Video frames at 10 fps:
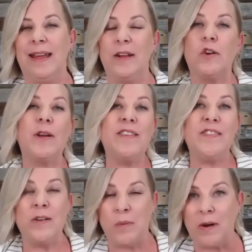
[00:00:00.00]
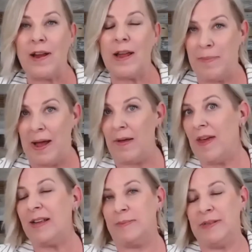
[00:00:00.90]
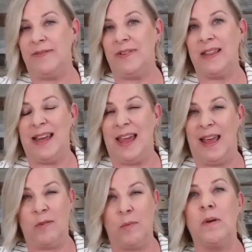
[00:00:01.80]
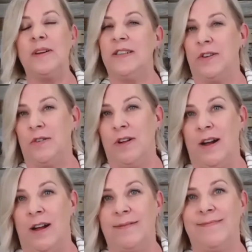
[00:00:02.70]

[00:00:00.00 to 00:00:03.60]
increasing worry about that specific thing is warranted or not.